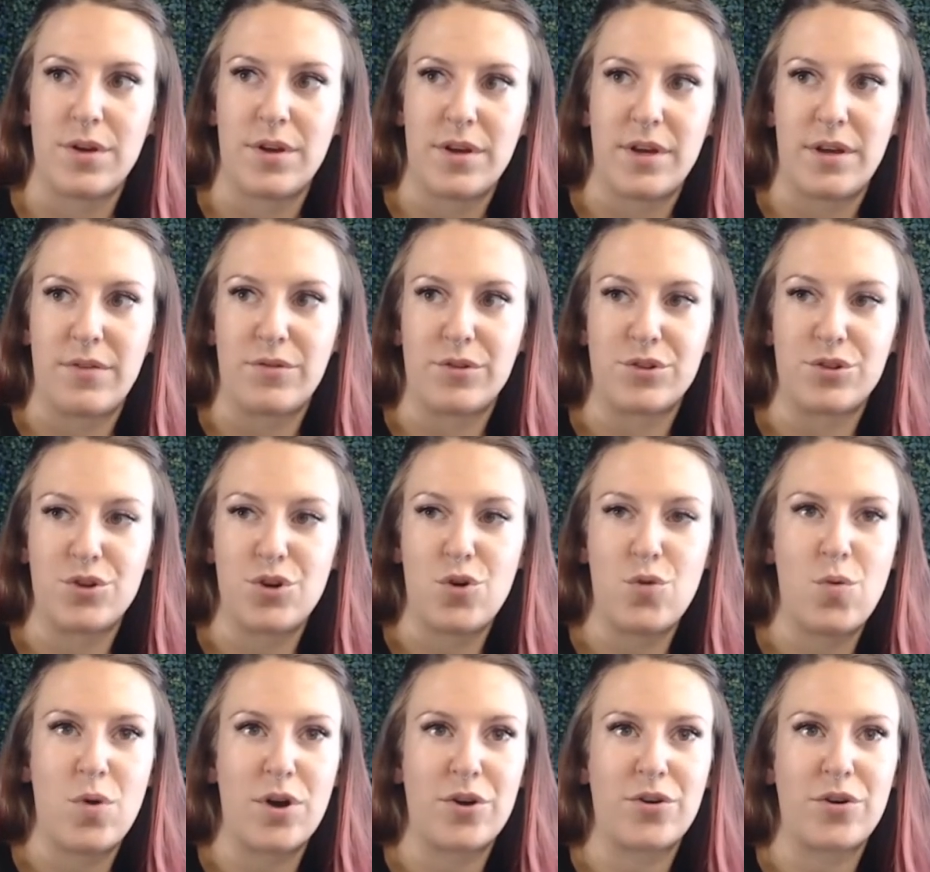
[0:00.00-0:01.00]
If there's no
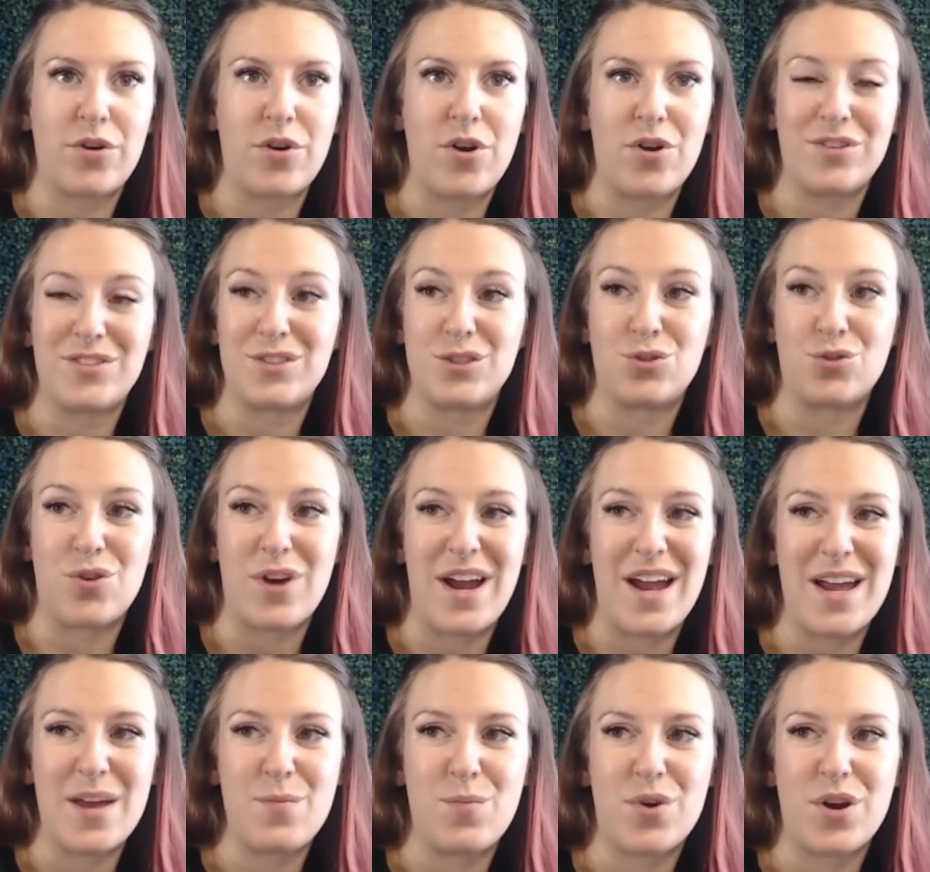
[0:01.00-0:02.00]
water at all, it's
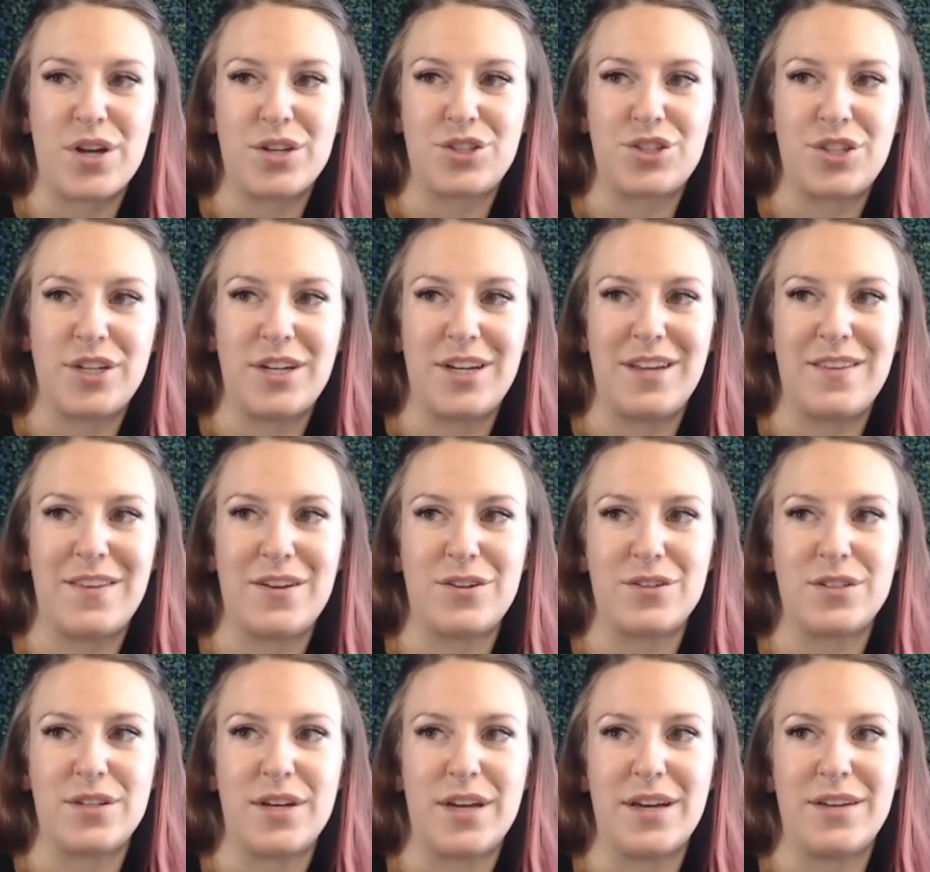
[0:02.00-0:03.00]
dry brushing, and
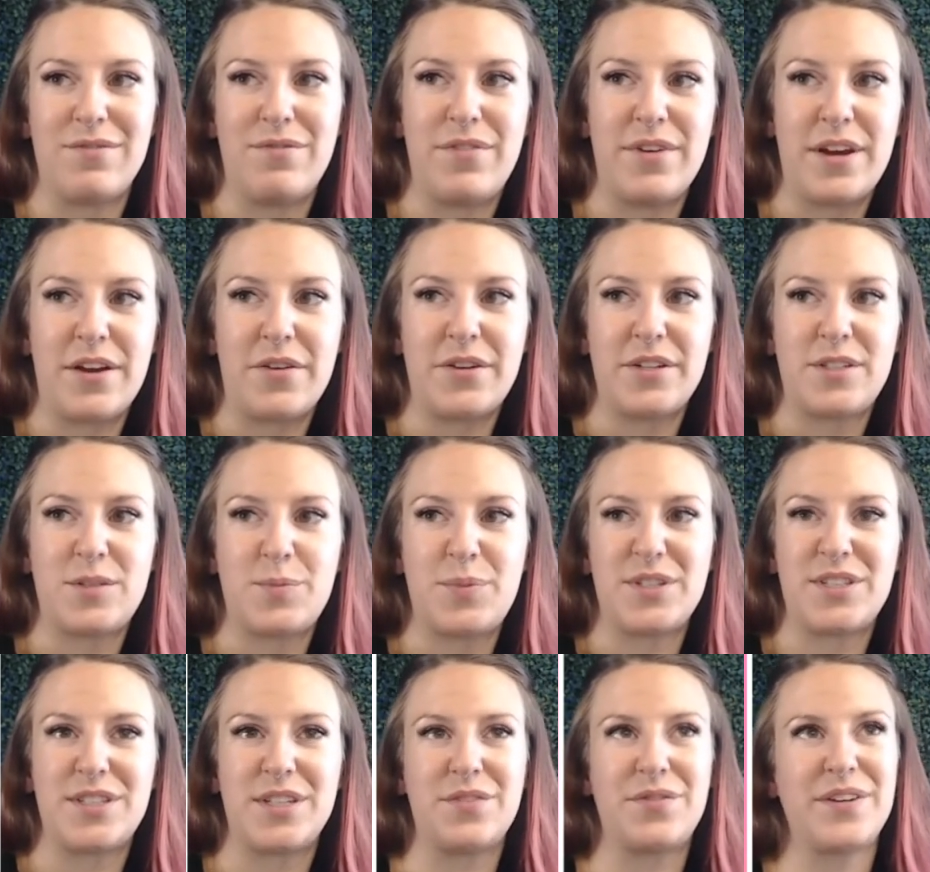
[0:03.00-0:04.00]
there's a very
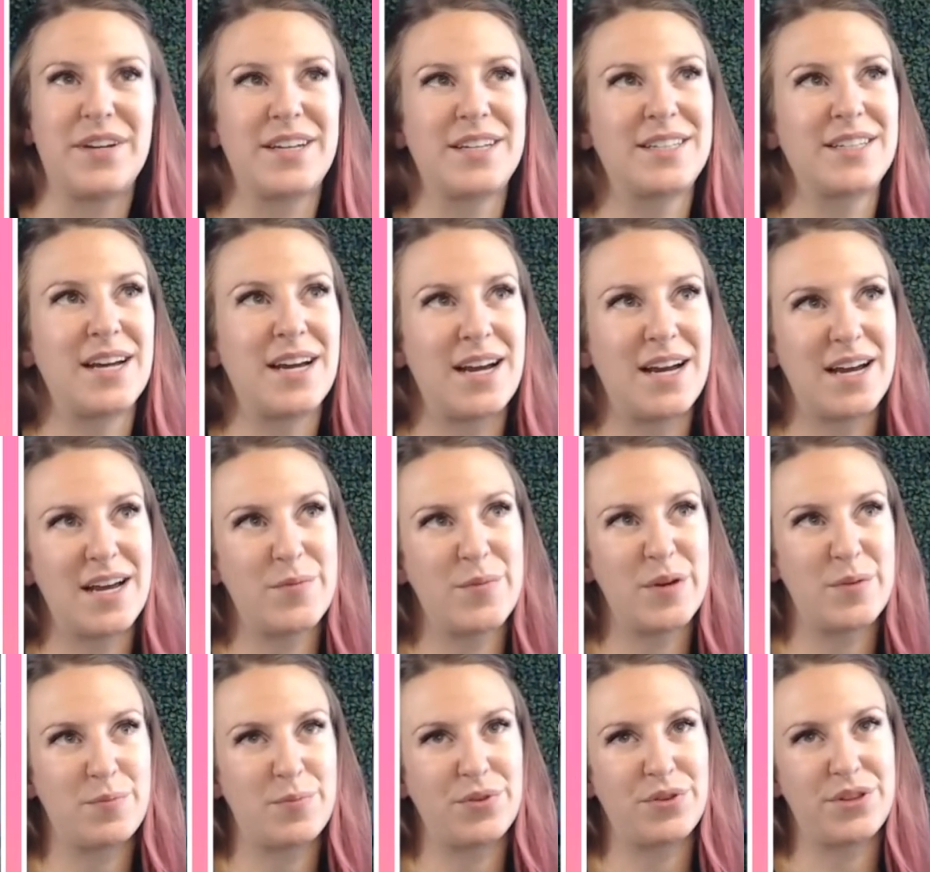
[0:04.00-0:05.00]
specific time
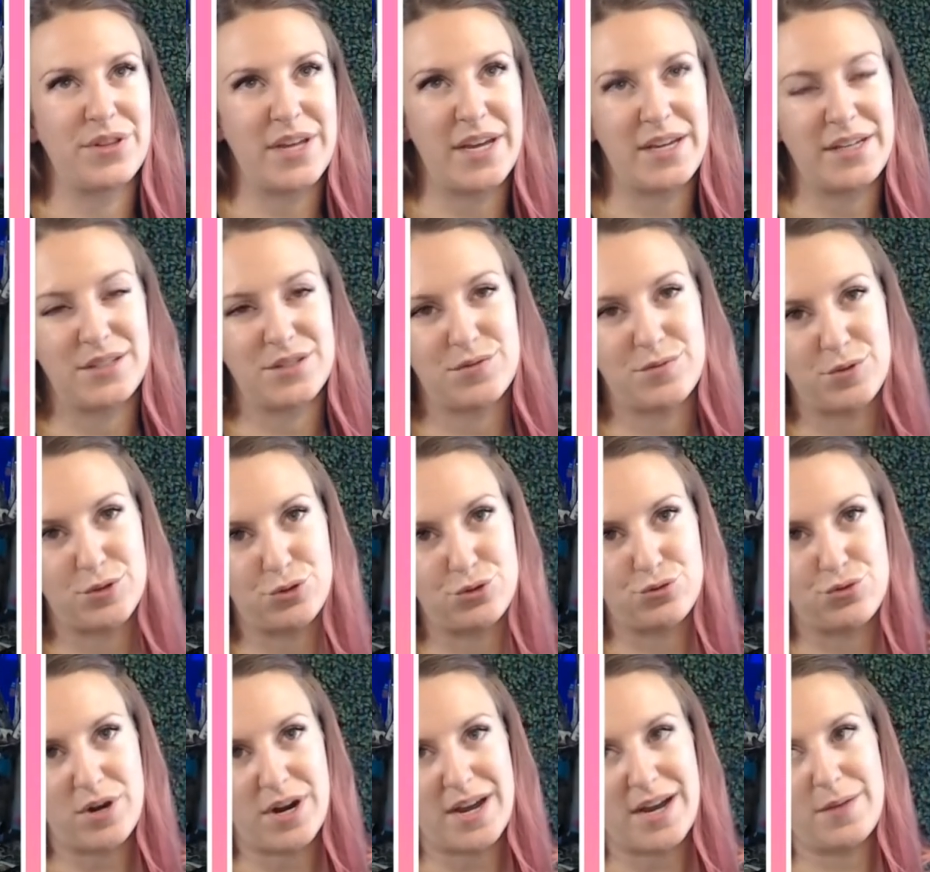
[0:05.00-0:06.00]
and place for
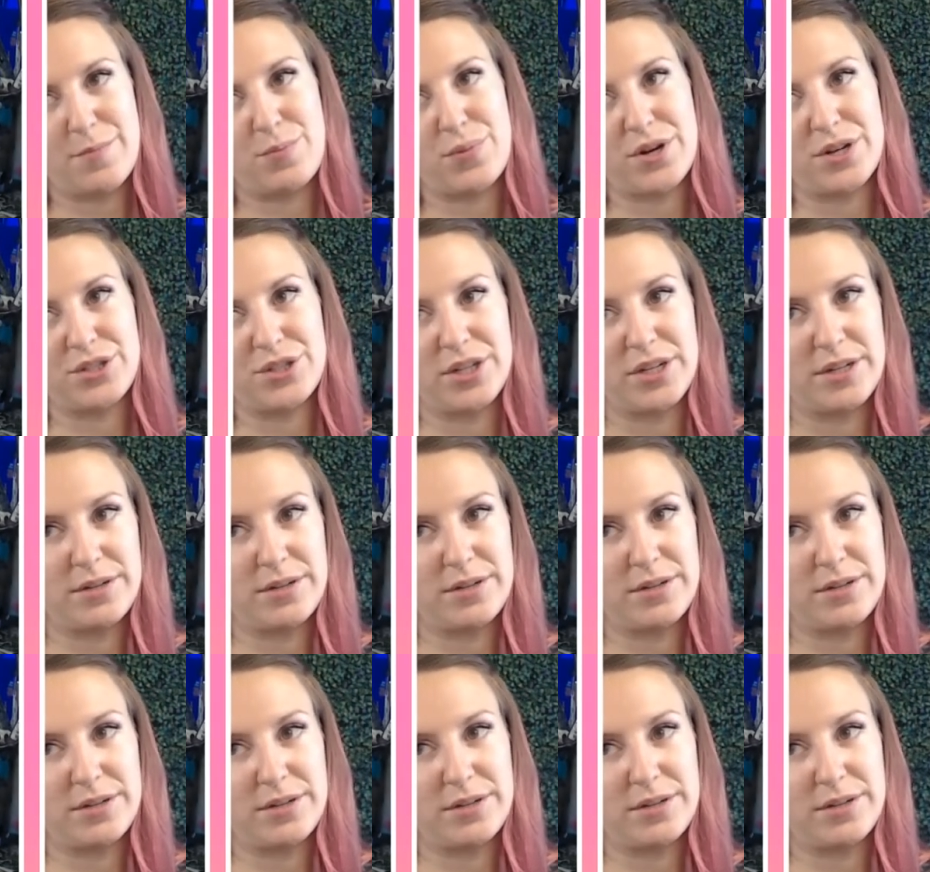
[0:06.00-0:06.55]
dry brushing.